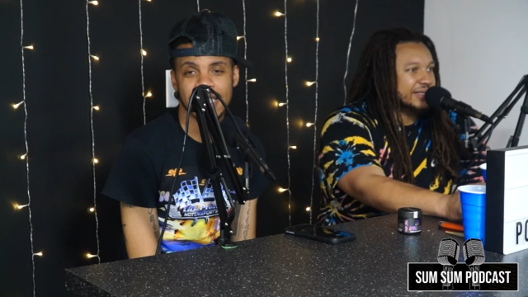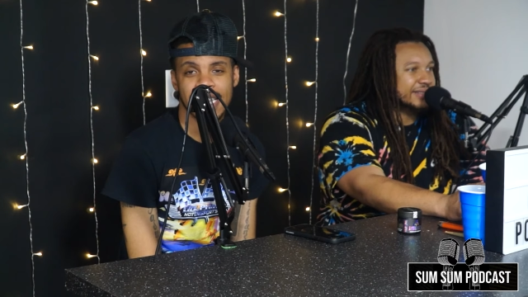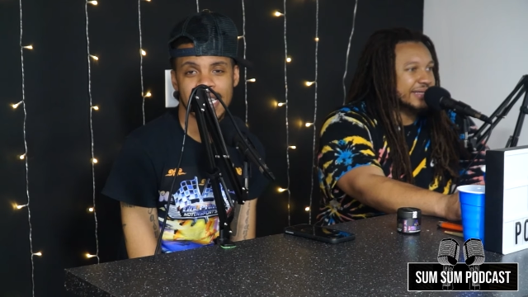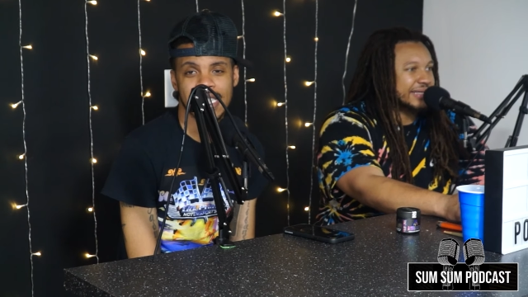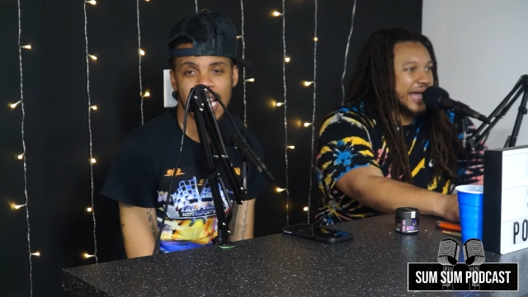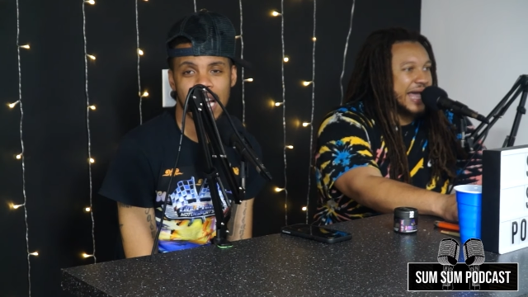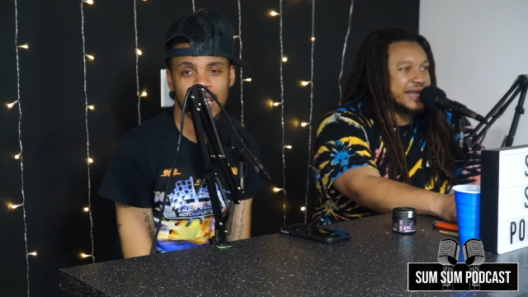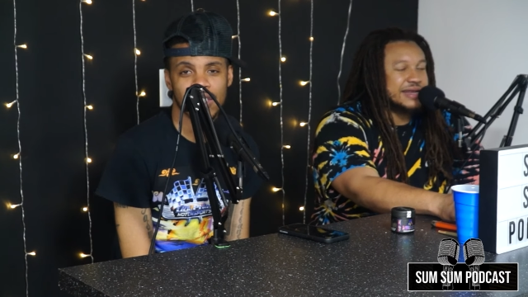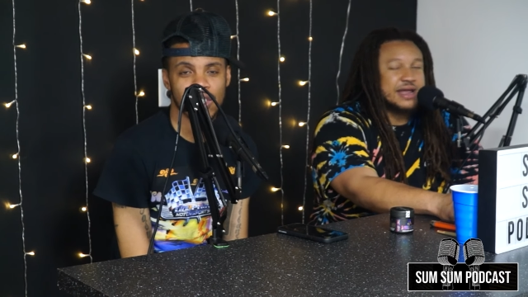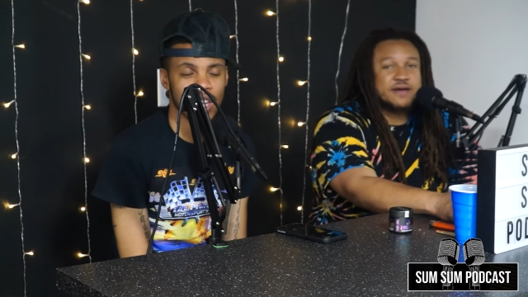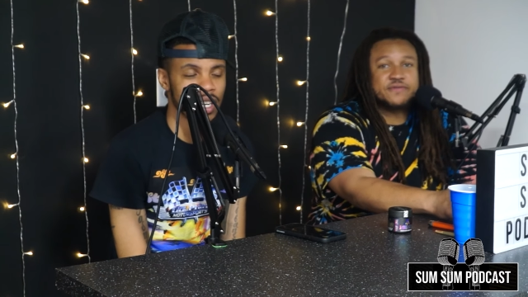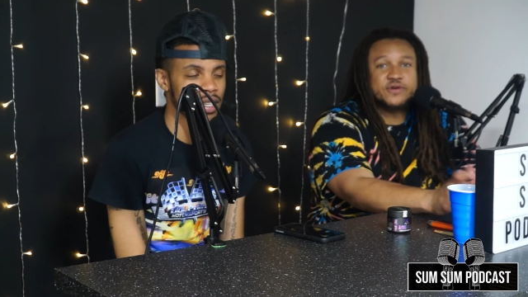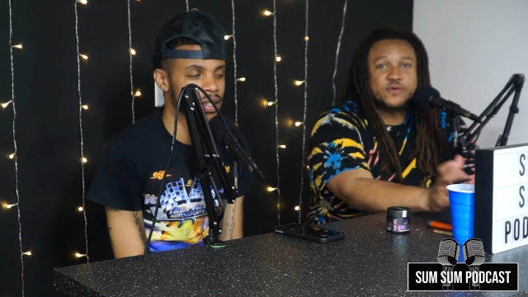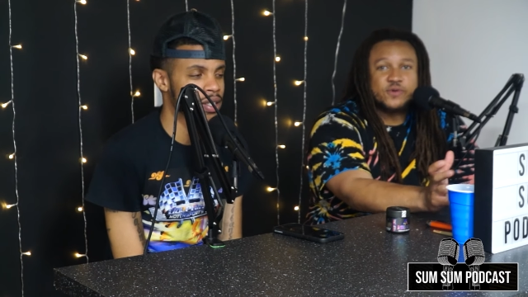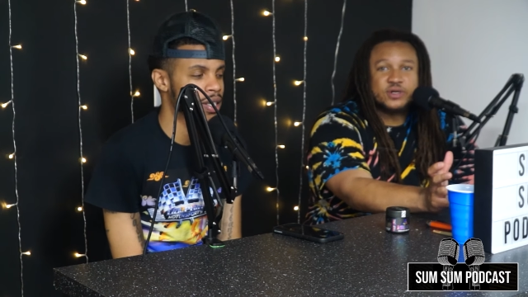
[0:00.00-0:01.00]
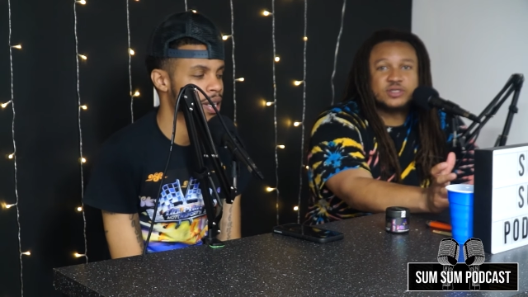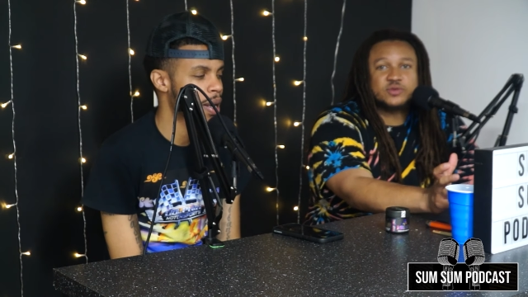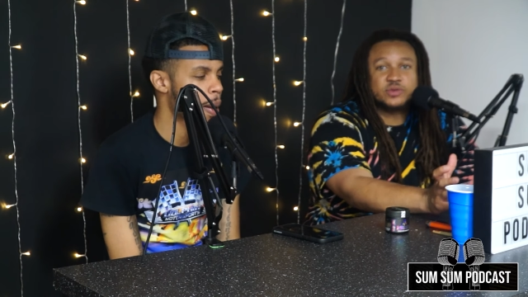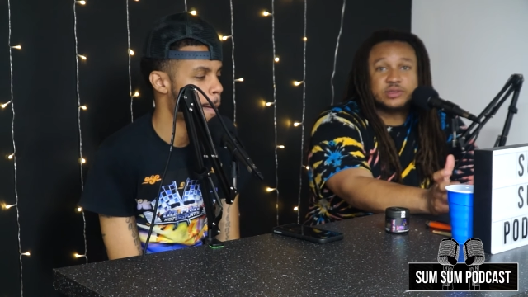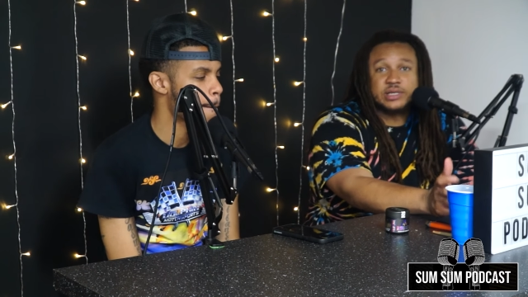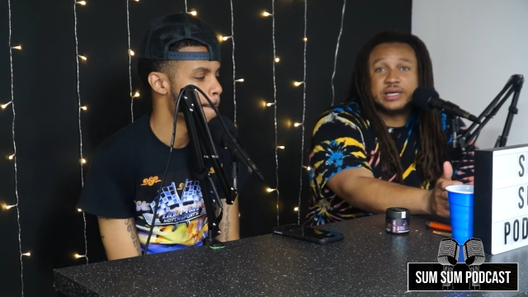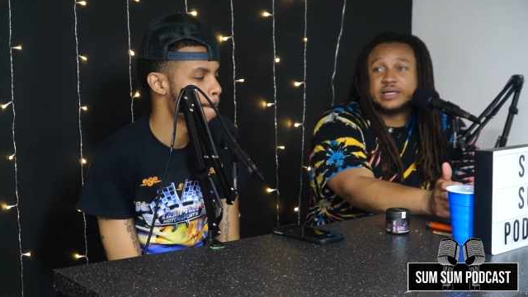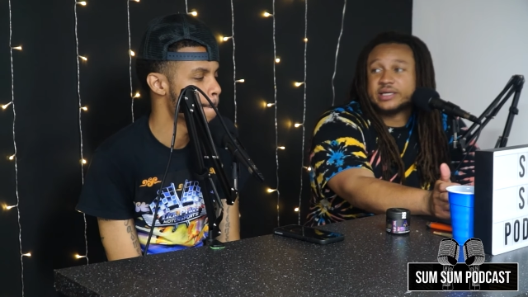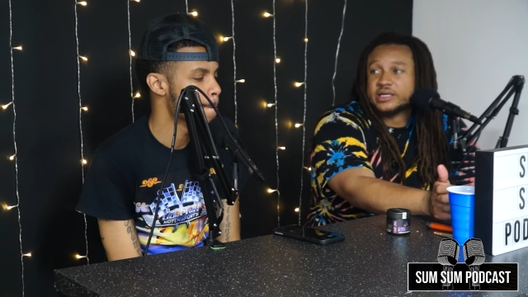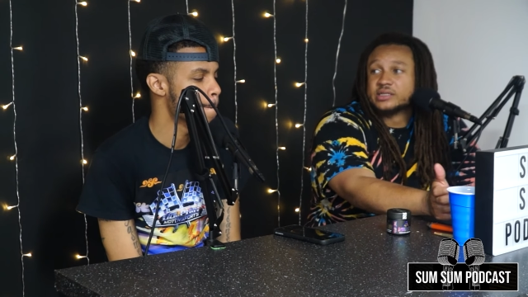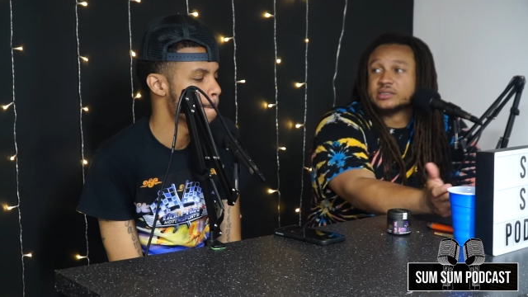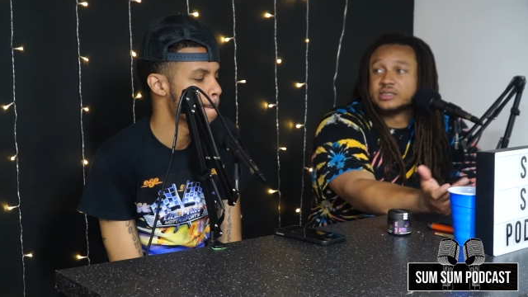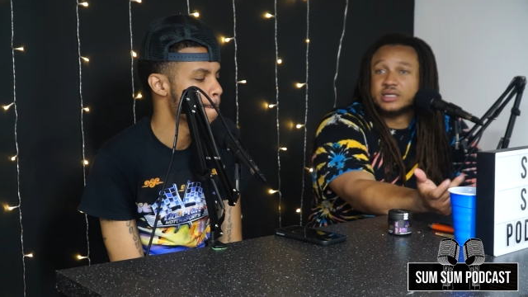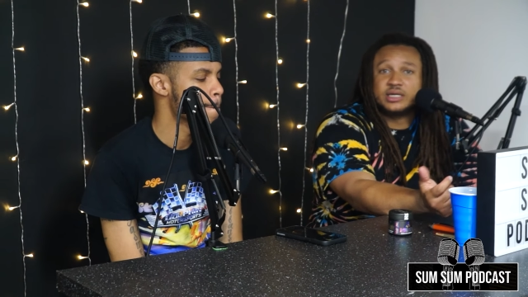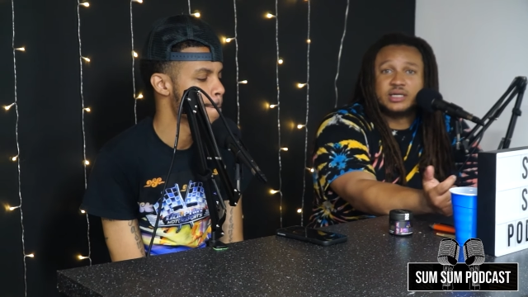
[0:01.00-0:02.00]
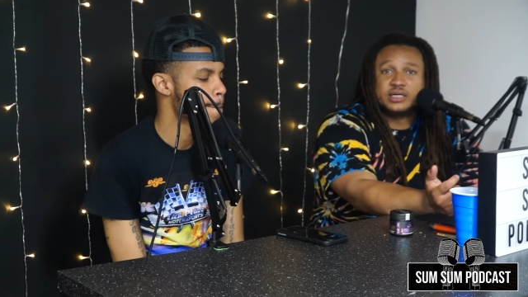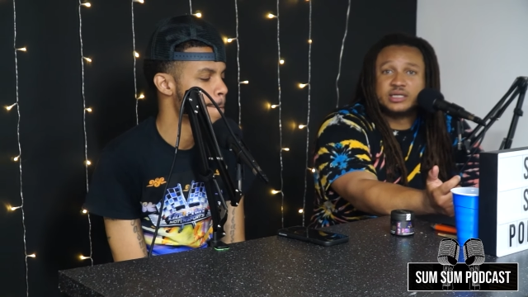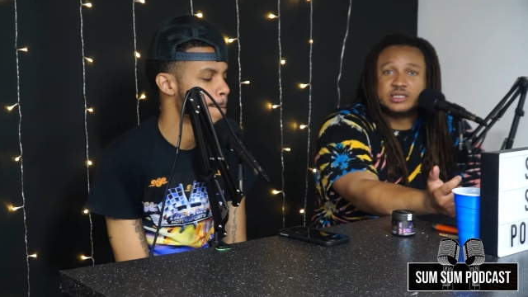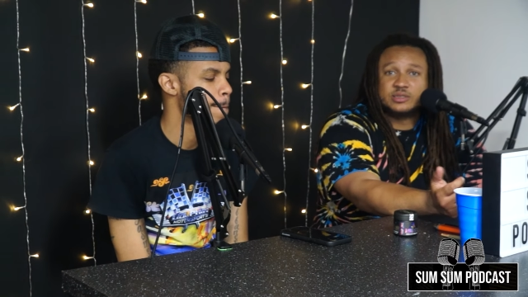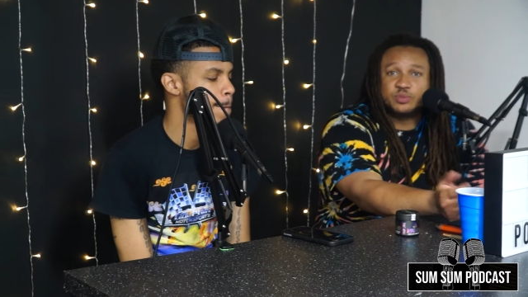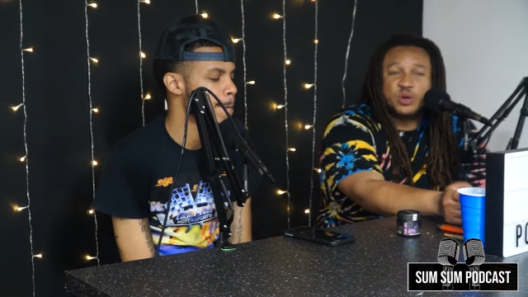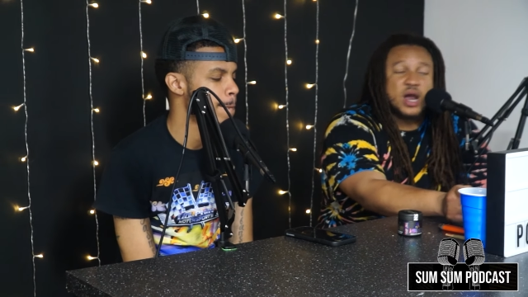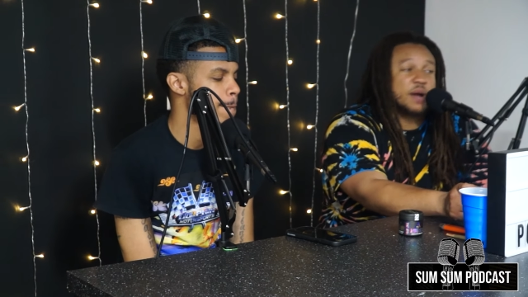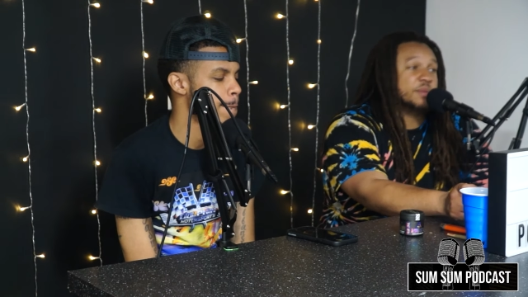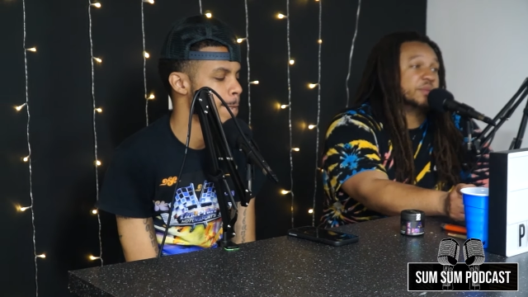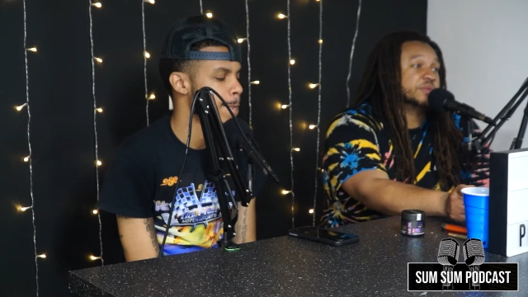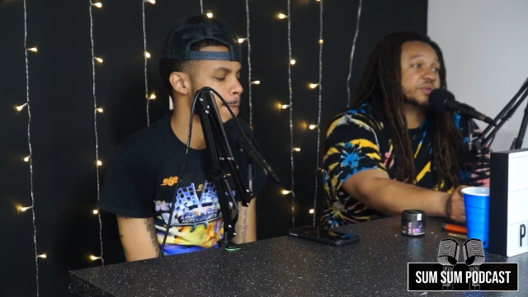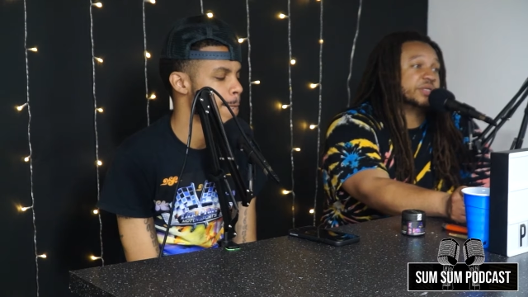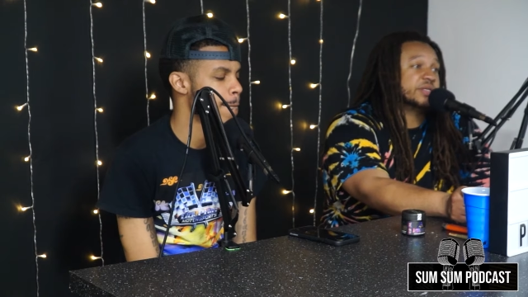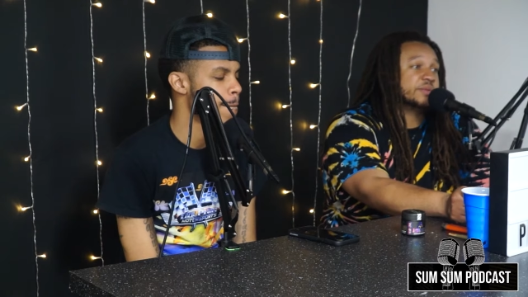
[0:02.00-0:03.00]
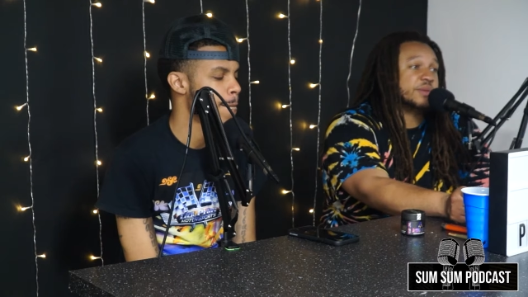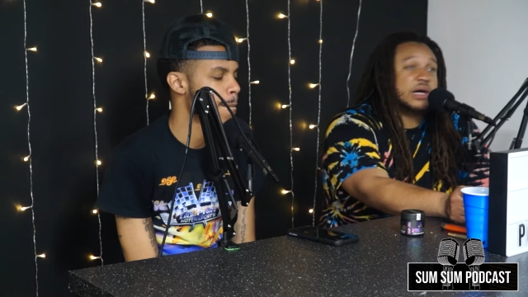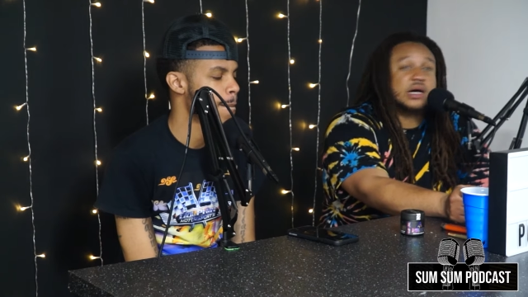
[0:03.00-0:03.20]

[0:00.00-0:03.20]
Speaker 1: didn't think. I never starts. once was like, Young Thug is probably the